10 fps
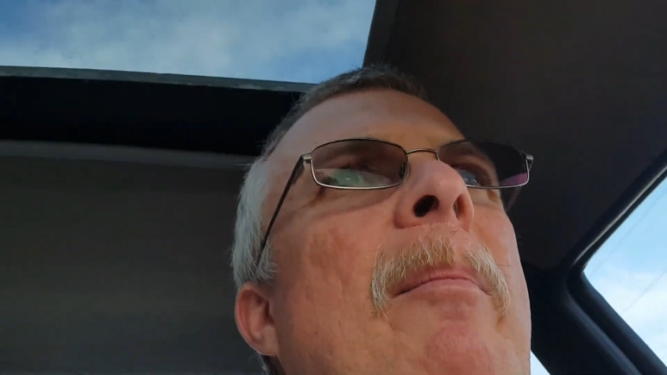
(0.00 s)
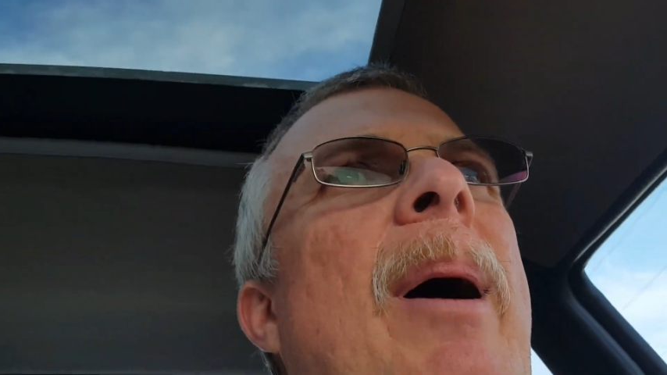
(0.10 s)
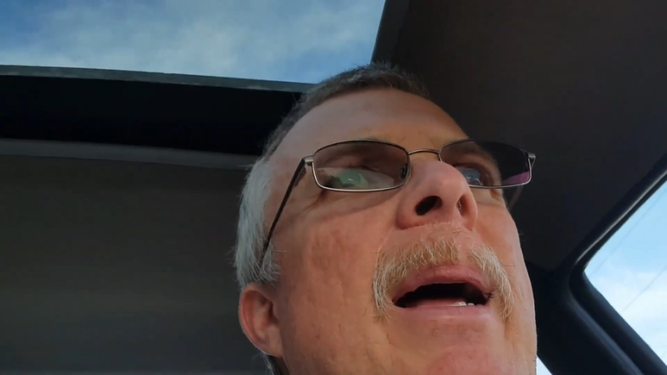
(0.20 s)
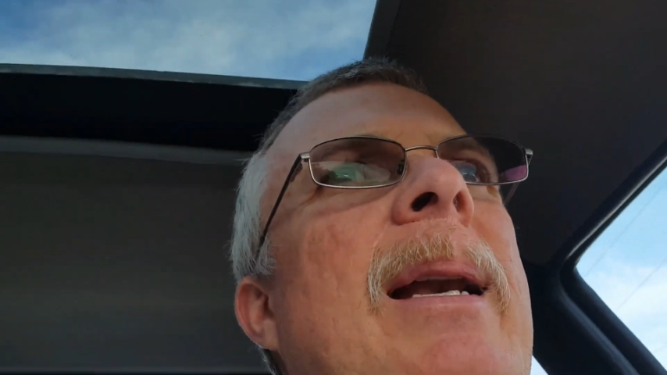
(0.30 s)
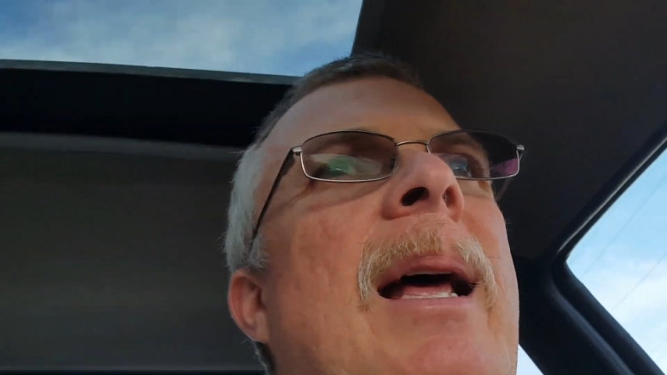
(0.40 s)

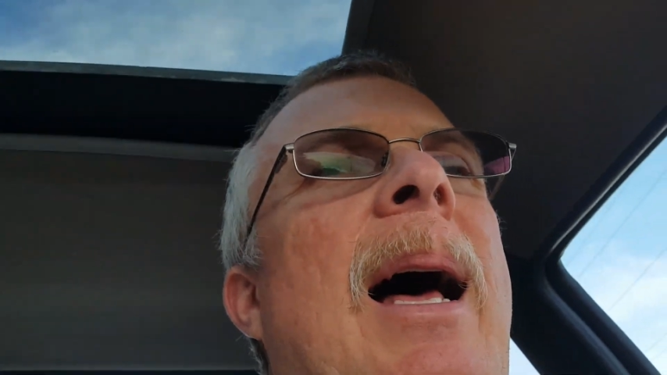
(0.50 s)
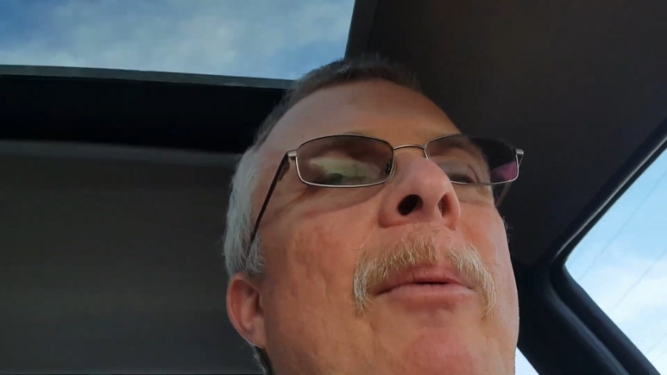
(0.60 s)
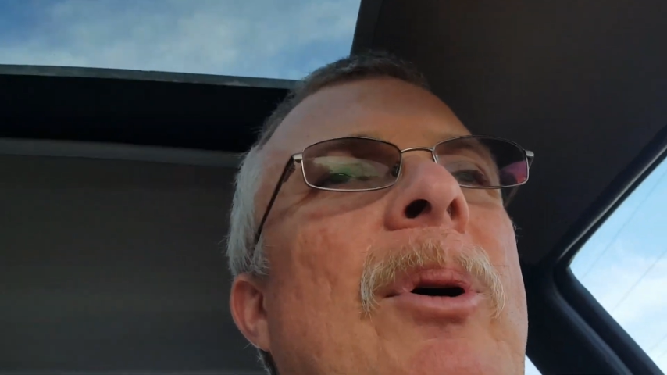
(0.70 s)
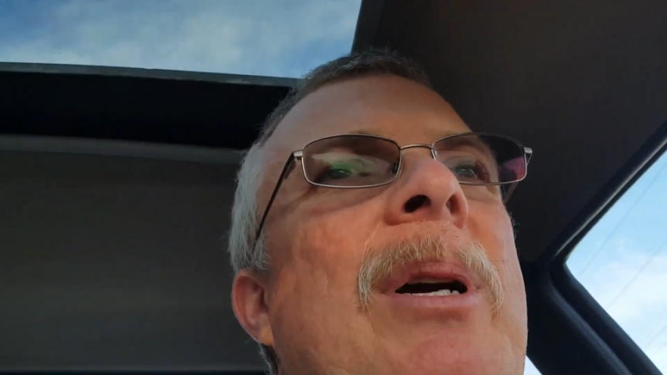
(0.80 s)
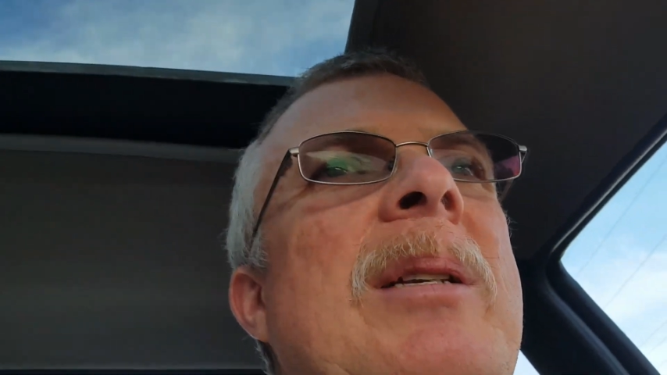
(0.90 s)
But
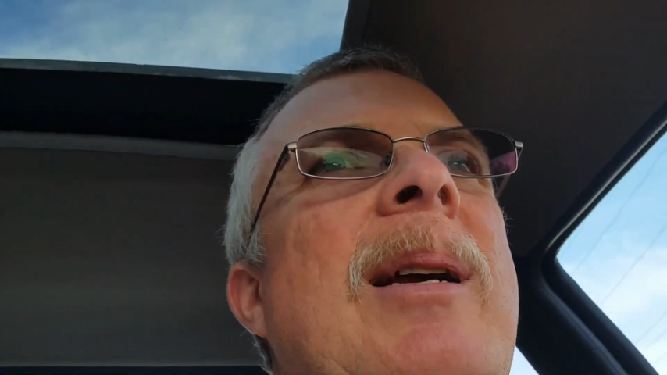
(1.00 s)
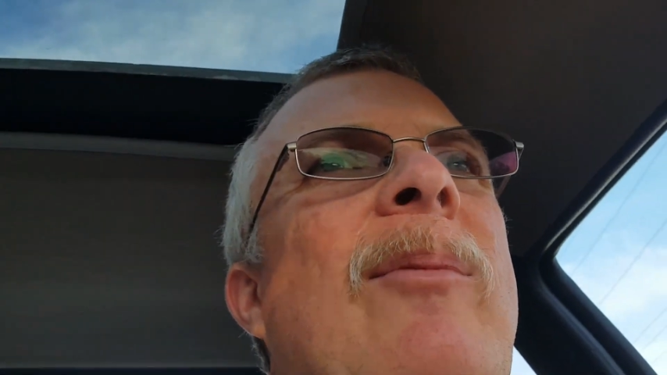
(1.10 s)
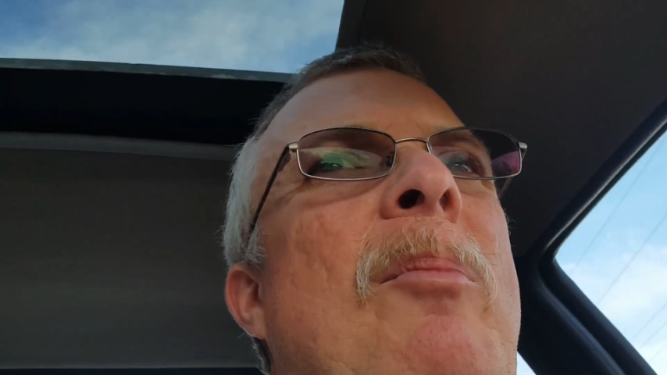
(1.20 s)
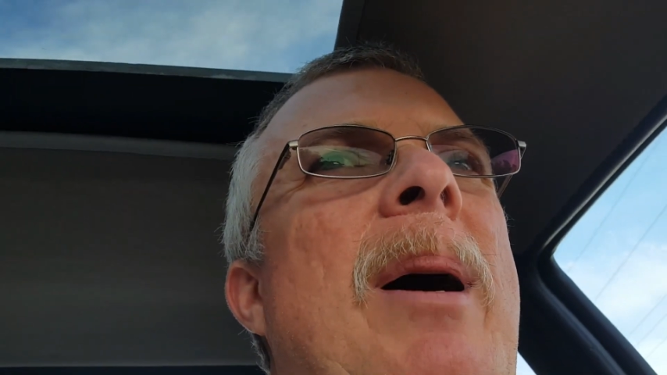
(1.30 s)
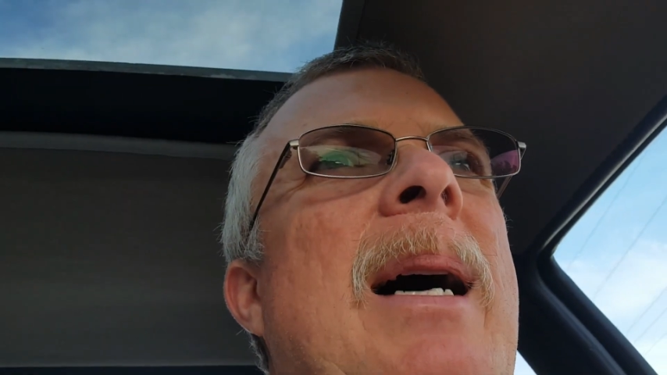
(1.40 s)
I will get
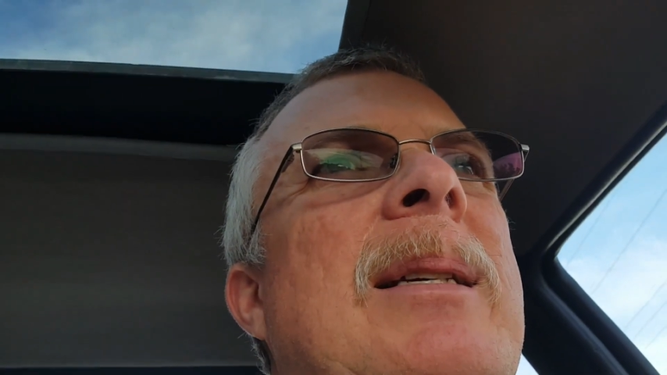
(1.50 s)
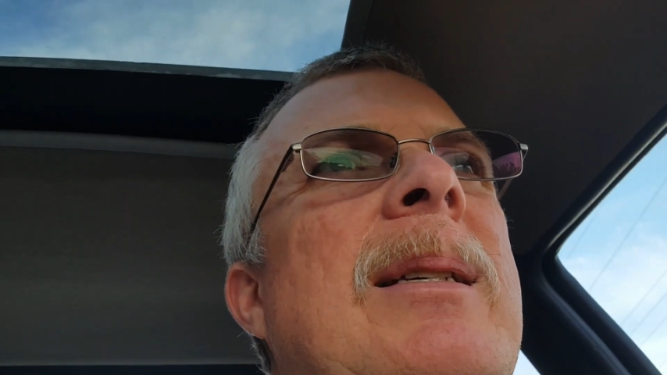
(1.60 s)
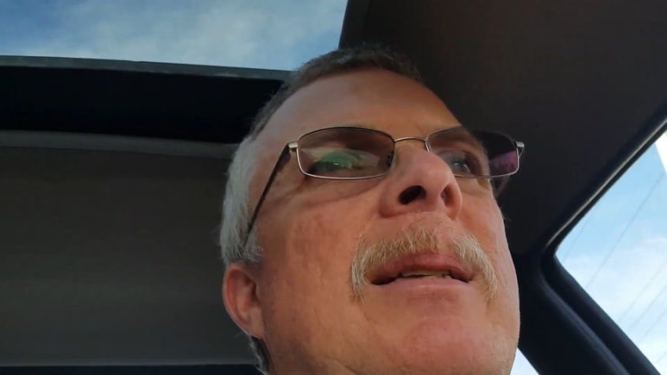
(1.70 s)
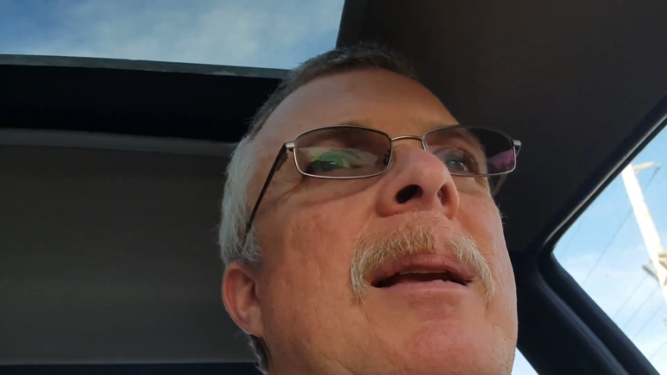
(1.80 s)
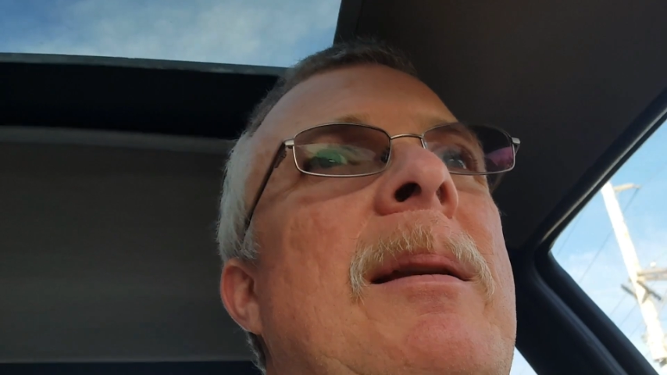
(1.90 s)
several
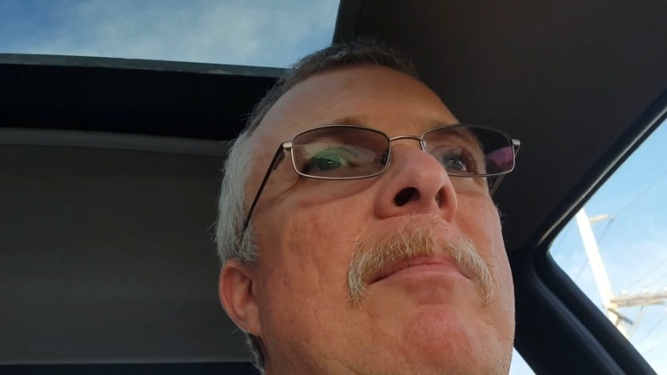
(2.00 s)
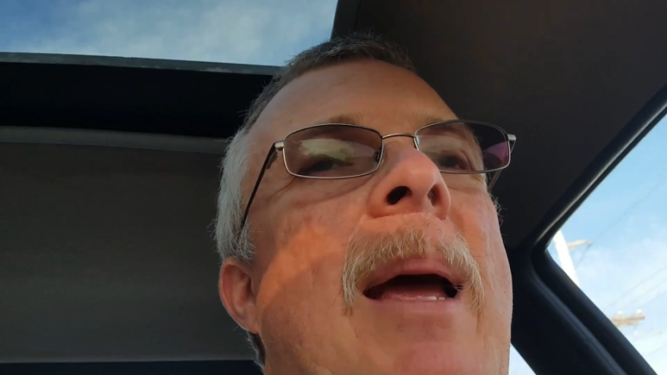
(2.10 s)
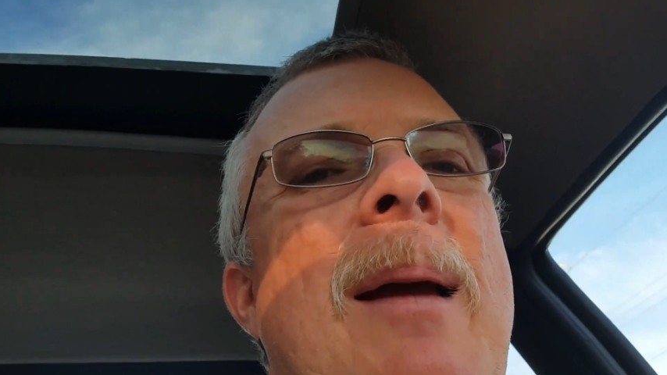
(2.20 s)
boxes and